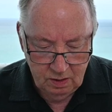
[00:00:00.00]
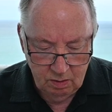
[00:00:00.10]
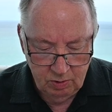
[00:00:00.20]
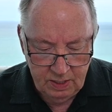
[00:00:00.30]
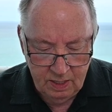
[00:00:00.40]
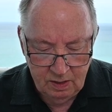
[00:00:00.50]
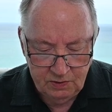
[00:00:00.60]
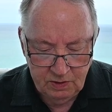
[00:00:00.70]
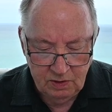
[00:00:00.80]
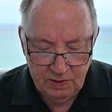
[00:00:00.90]
Number
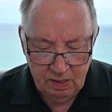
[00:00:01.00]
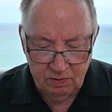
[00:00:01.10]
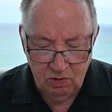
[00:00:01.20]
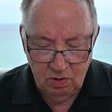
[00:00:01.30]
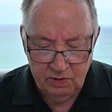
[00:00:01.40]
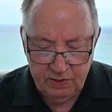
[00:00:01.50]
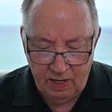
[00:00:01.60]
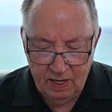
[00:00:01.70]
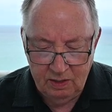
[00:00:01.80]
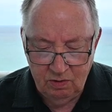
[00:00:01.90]
9, since Ecuador is
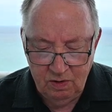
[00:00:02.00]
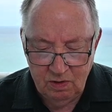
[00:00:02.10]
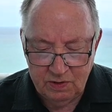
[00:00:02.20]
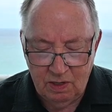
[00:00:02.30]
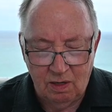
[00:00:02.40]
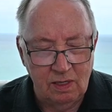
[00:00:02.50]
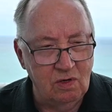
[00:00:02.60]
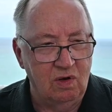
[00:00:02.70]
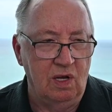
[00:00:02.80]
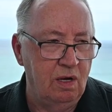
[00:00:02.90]
tied to the U.S. dollar, I
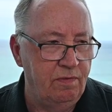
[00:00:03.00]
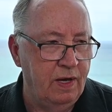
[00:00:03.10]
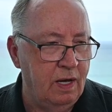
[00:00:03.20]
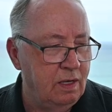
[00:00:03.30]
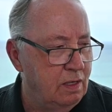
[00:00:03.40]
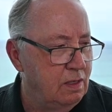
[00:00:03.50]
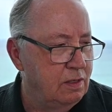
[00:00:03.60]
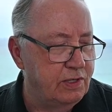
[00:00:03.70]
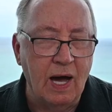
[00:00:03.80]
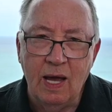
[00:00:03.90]
just love that.
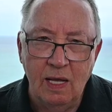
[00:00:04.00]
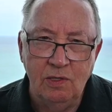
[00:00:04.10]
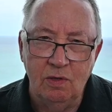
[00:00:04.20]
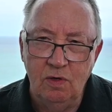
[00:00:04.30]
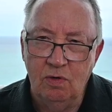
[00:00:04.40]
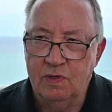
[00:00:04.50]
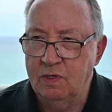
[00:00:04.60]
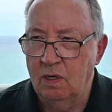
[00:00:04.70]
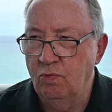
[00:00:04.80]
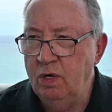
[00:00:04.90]
Tied to the U.S.
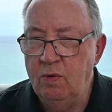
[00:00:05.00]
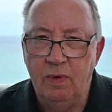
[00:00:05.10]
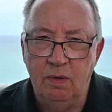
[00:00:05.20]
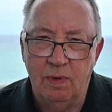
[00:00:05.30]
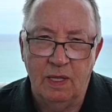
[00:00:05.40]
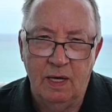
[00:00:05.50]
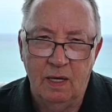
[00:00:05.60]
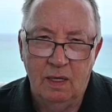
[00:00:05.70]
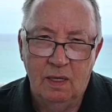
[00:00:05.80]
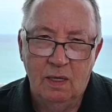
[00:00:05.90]
dollar, what do you mean by that?